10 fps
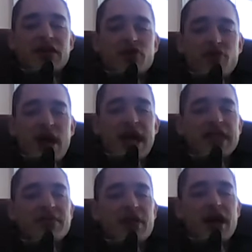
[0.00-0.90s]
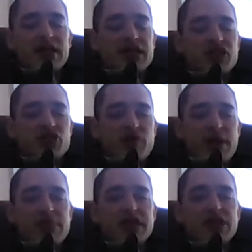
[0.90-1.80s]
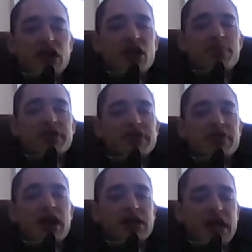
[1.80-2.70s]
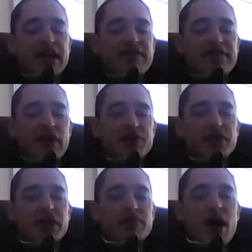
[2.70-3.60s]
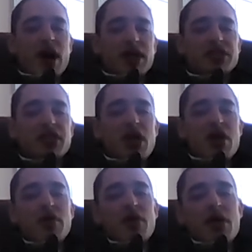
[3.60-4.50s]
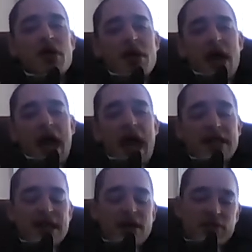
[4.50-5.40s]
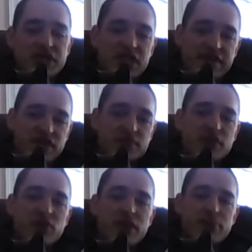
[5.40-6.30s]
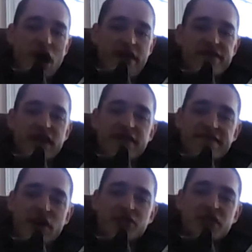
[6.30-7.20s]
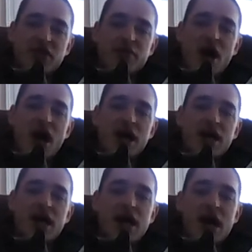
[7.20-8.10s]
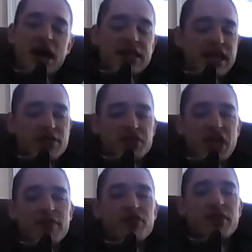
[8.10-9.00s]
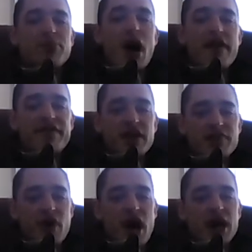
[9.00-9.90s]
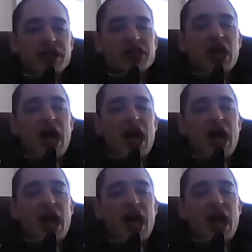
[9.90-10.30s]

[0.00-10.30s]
gray. They're not extremely dark, but they're not light felsic rocks. And now what's the difference between a mafic and felsic rock on either side? Well, the mafic rocks